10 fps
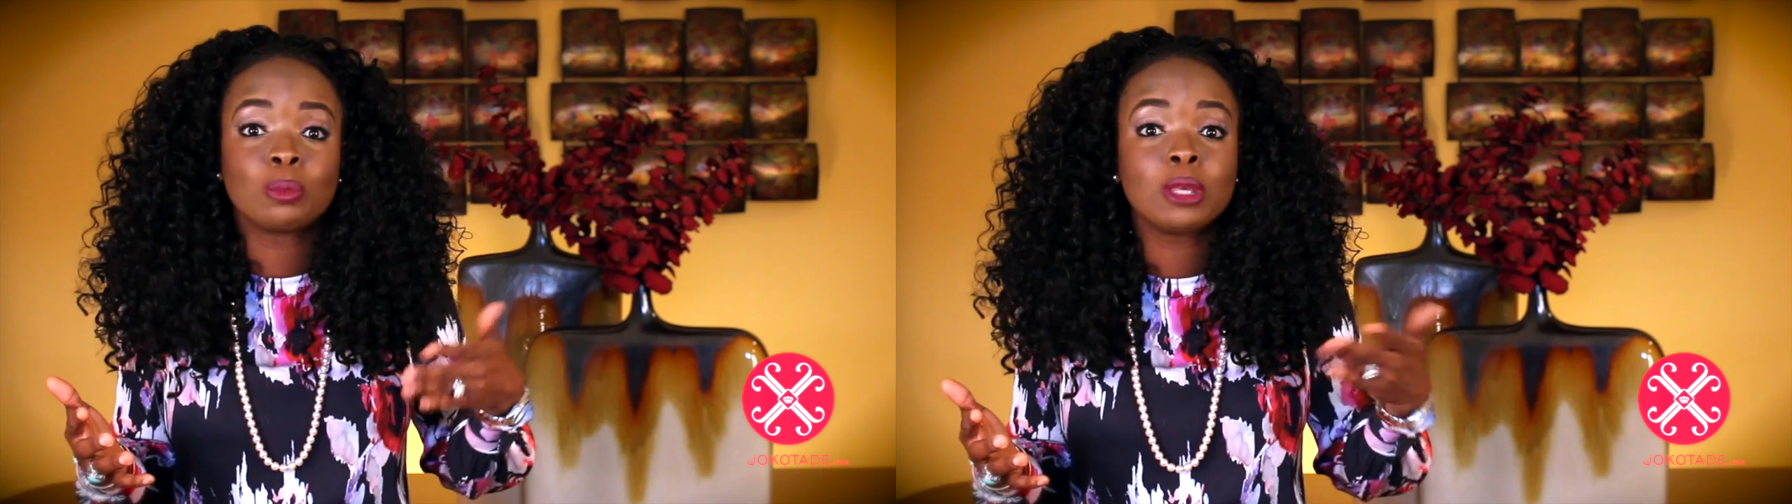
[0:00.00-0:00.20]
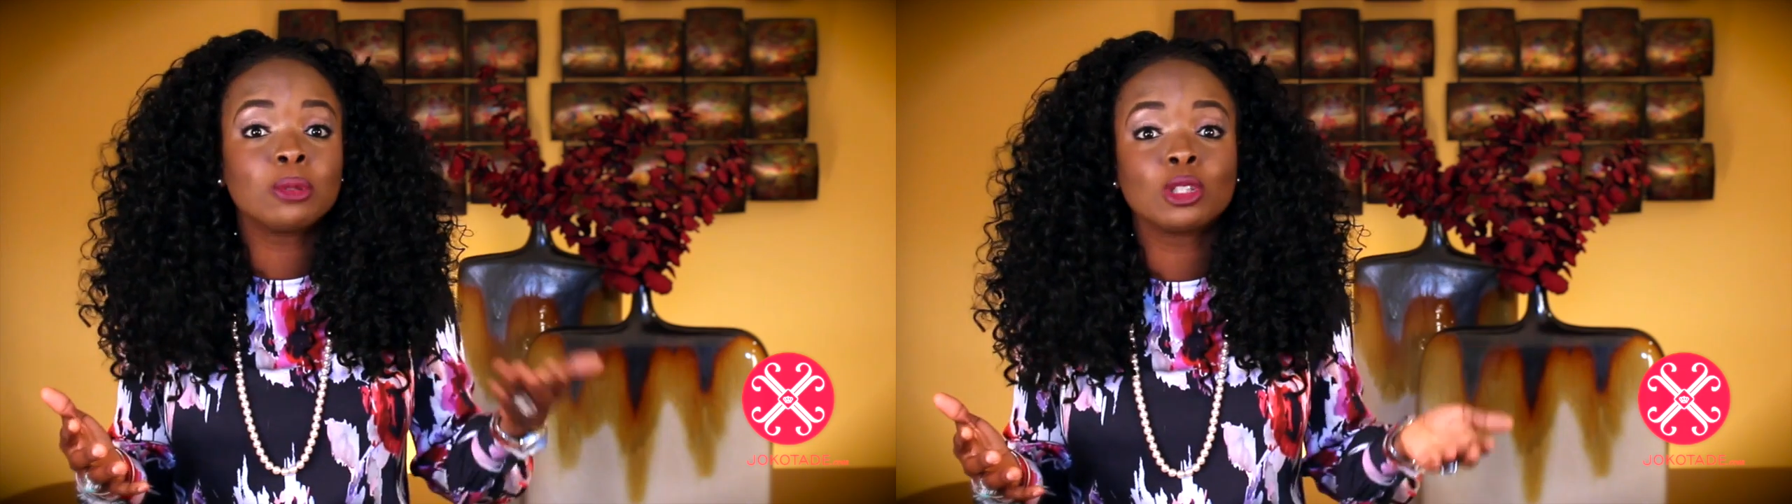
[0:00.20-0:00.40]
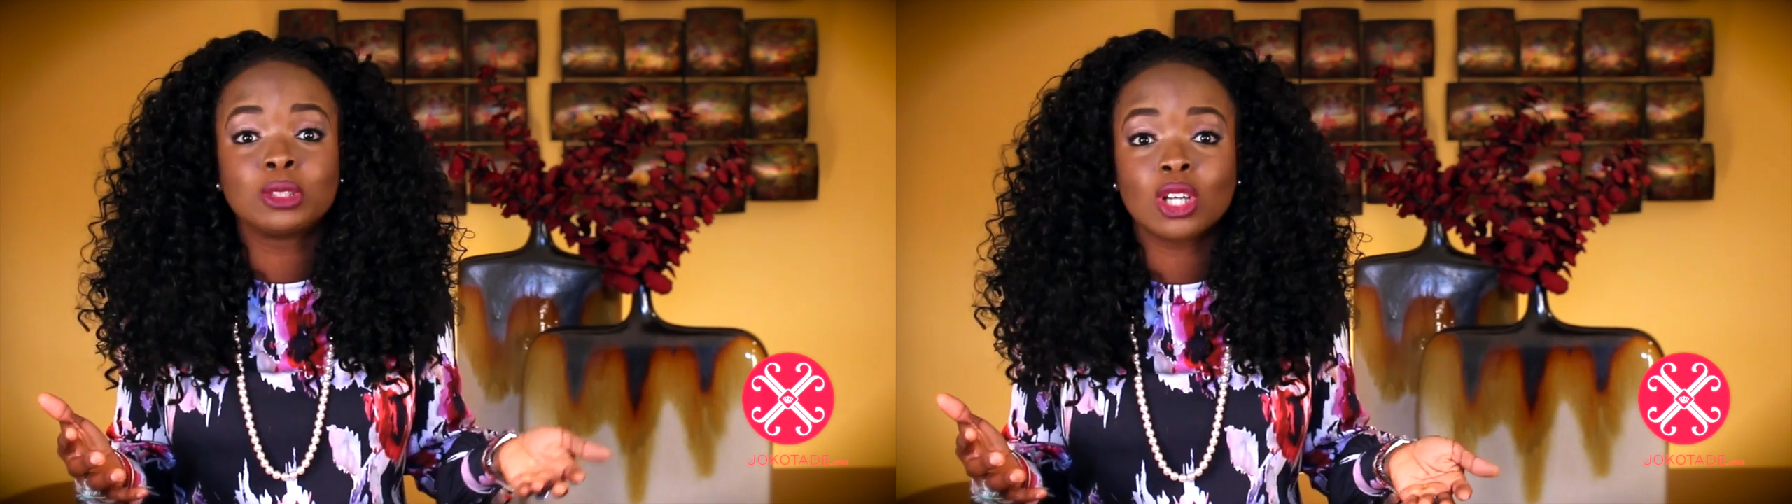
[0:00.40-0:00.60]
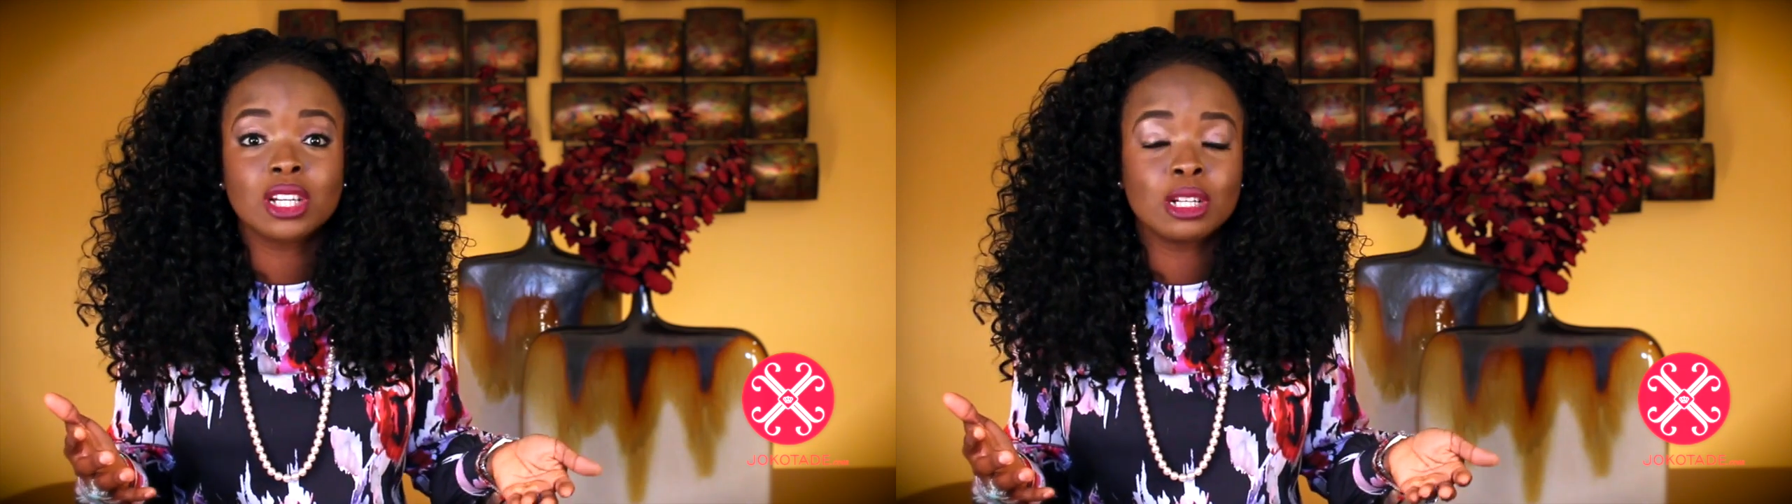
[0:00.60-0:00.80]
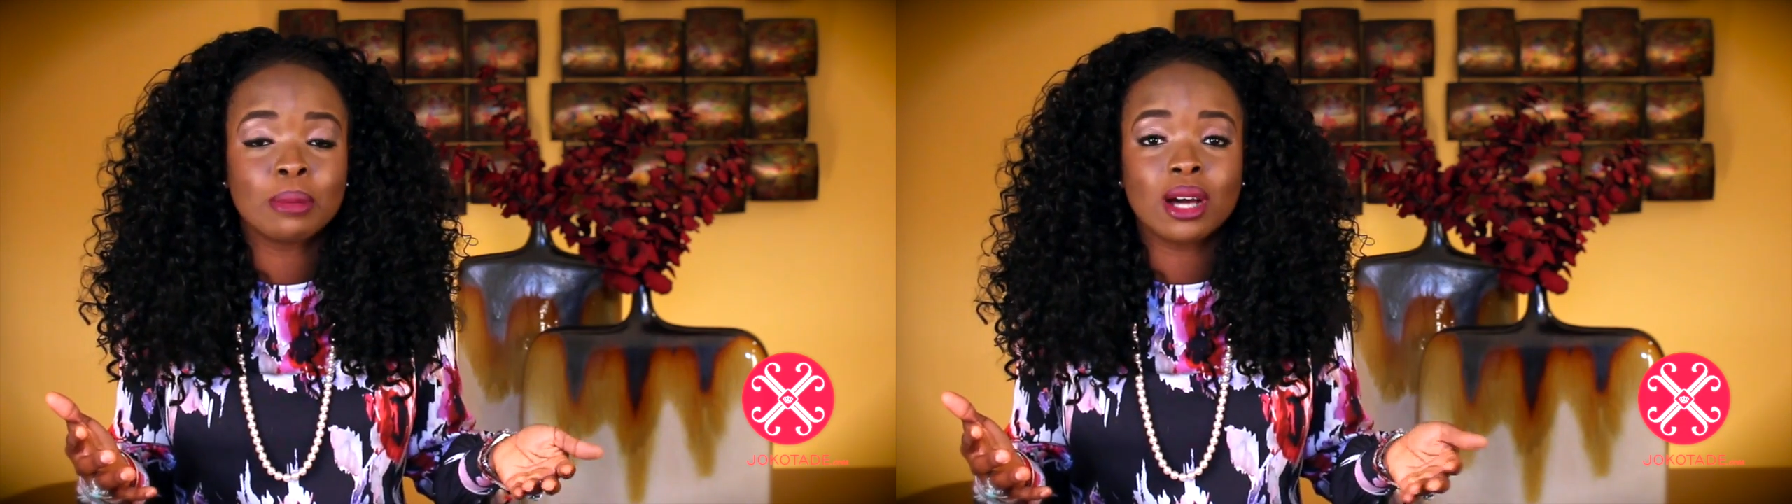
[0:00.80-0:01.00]
people could be
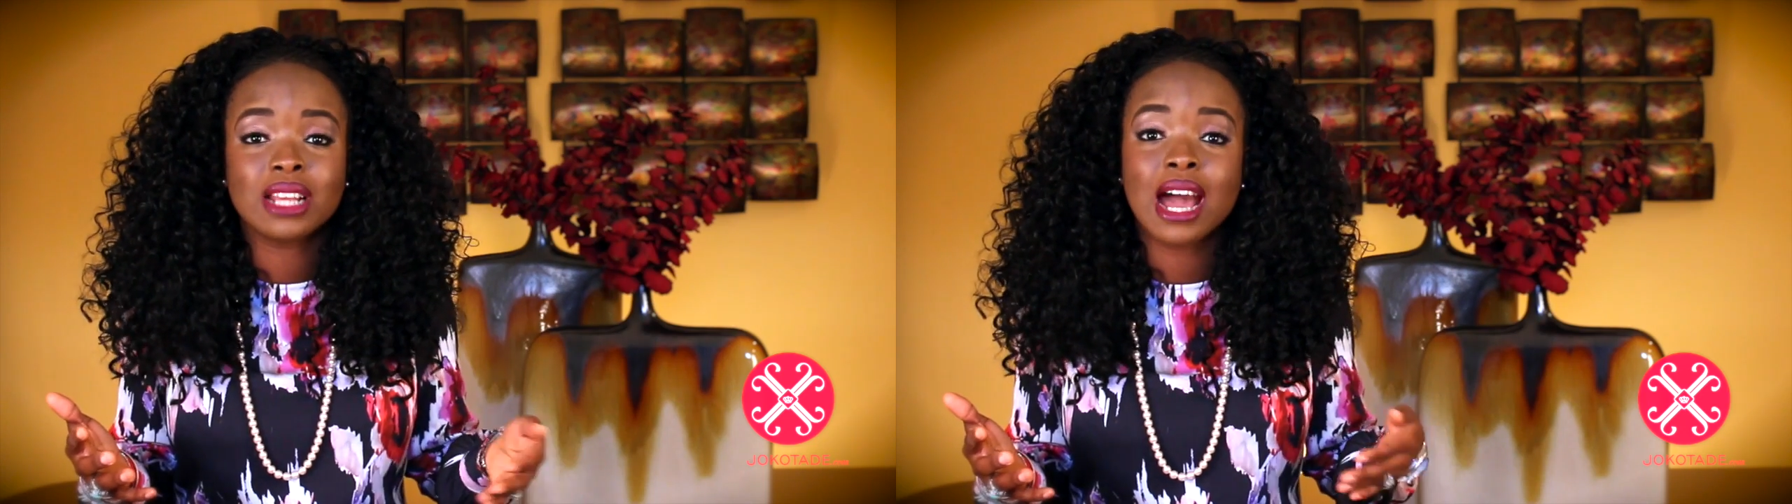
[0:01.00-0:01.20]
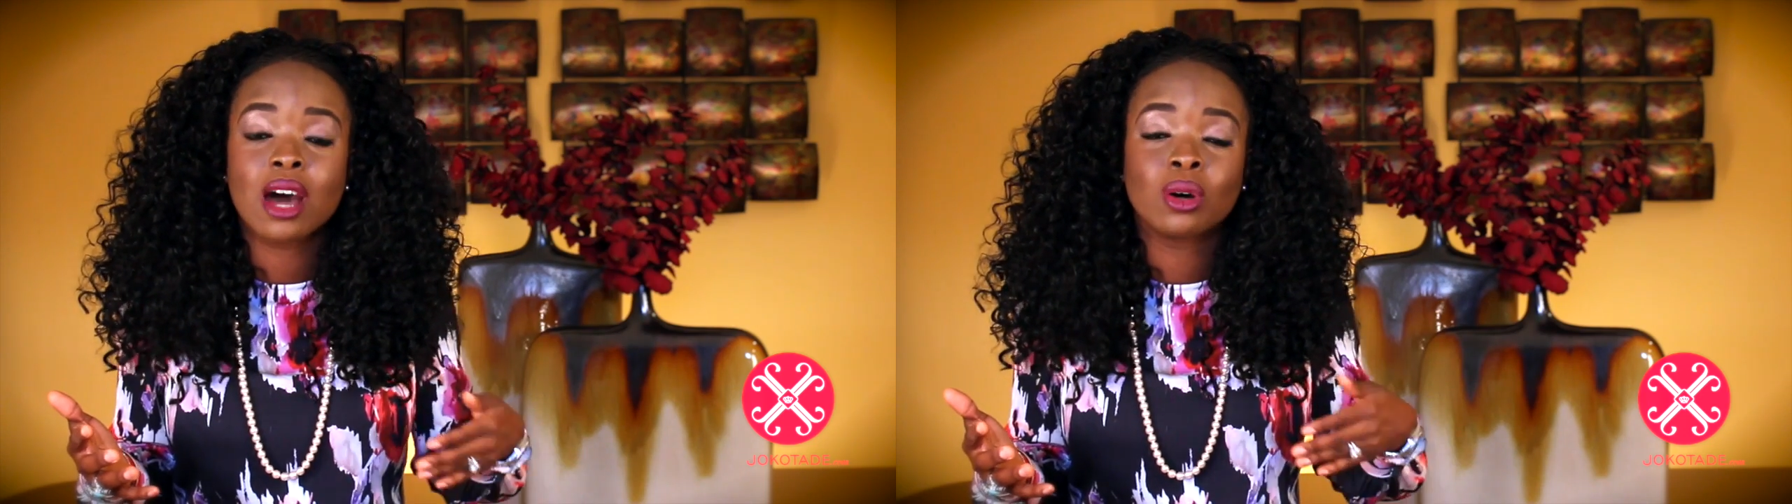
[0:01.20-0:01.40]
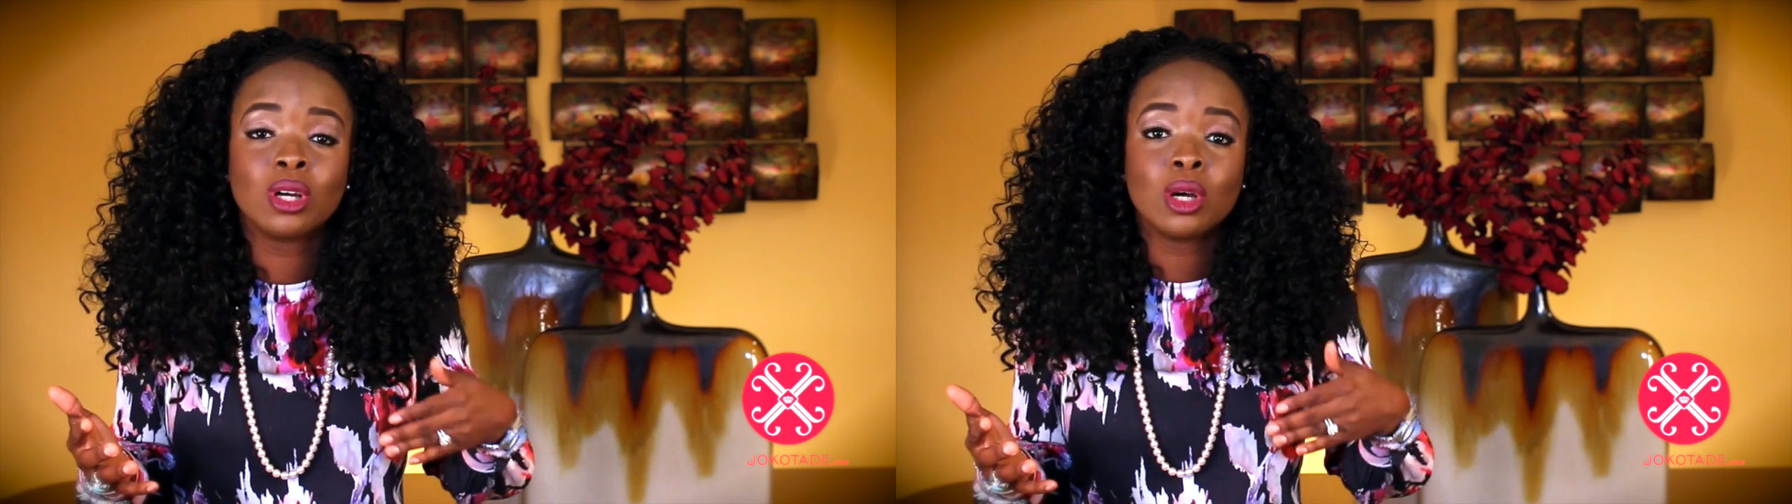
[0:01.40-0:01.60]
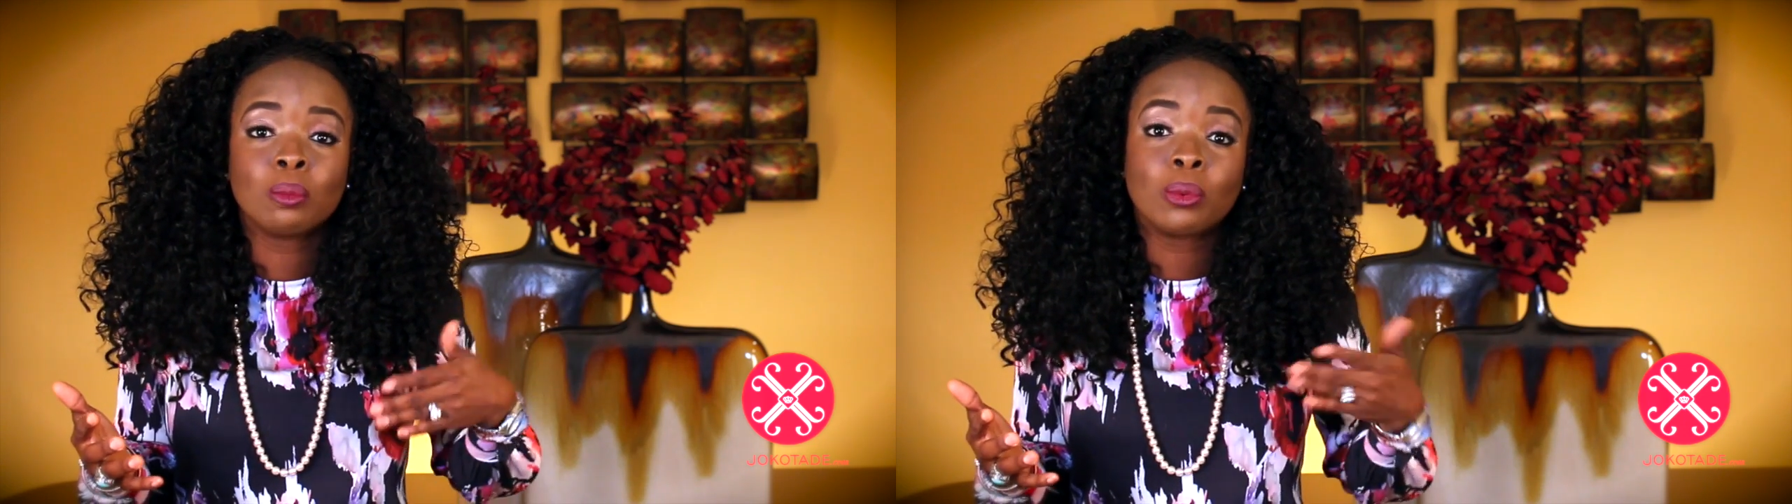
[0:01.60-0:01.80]
talking about how